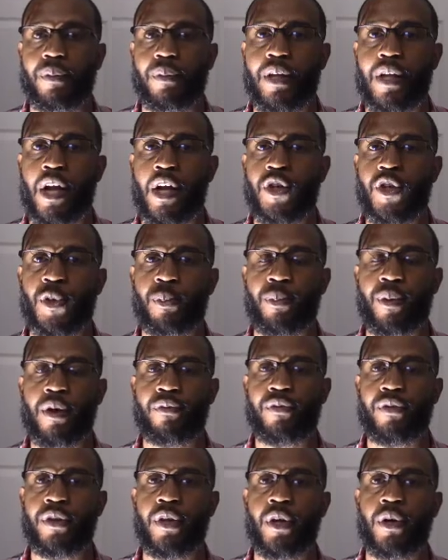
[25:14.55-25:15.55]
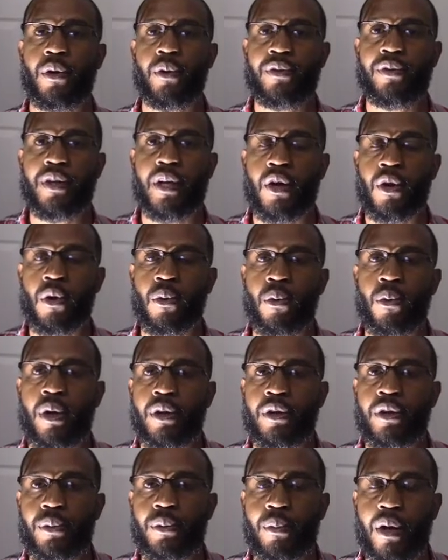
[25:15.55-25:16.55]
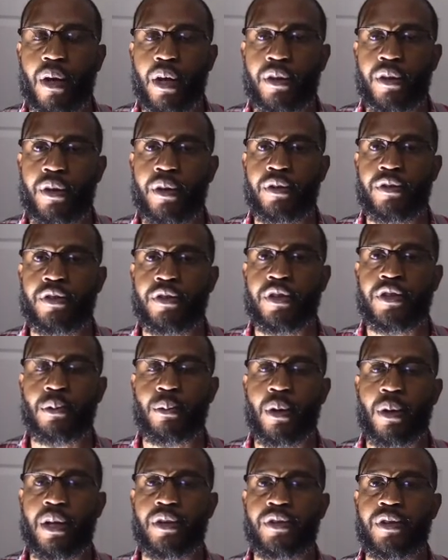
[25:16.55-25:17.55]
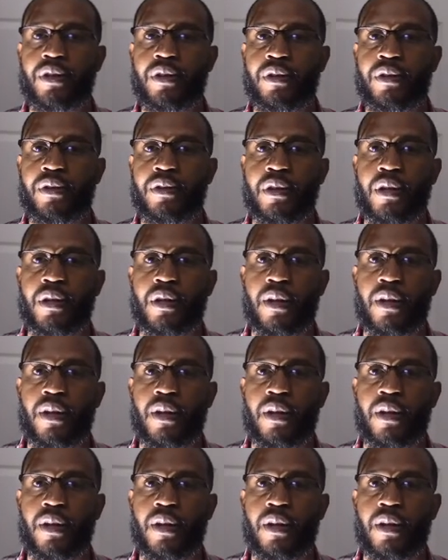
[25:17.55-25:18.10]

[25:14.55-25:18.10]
We also pray for those that are going through other situations,